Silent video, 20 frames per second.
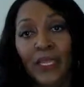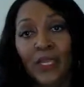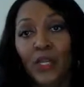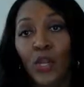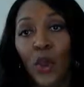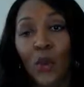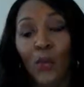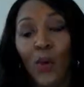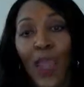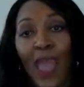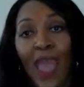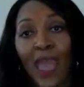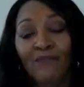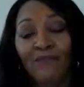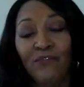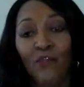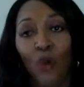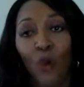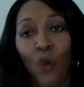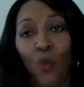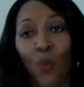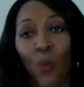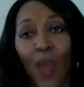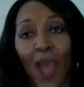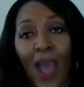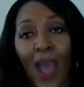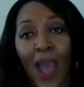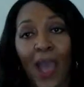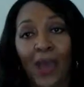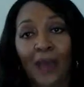you know what, after a
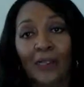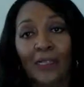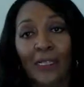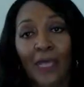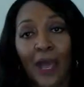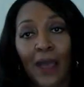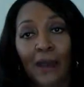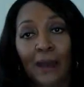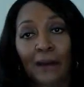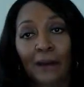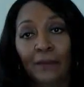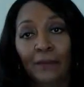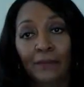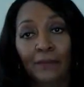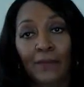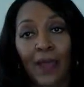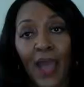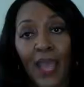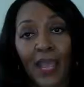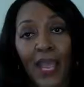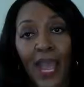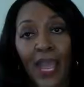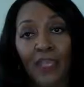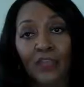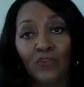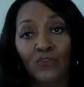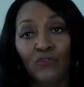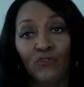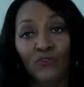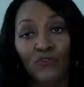while, I
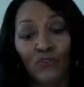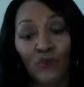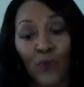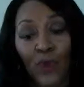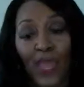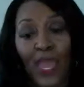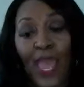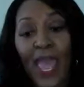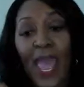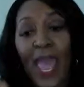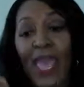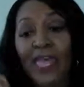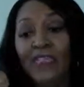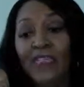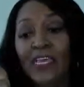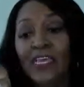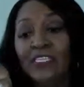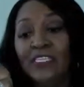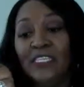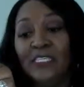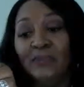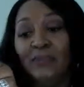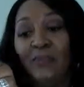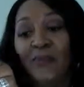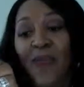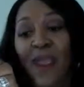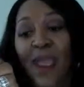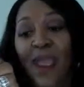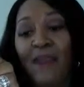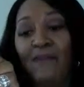got used to it. And this
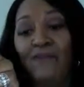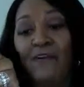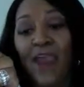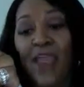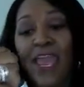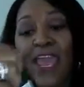brand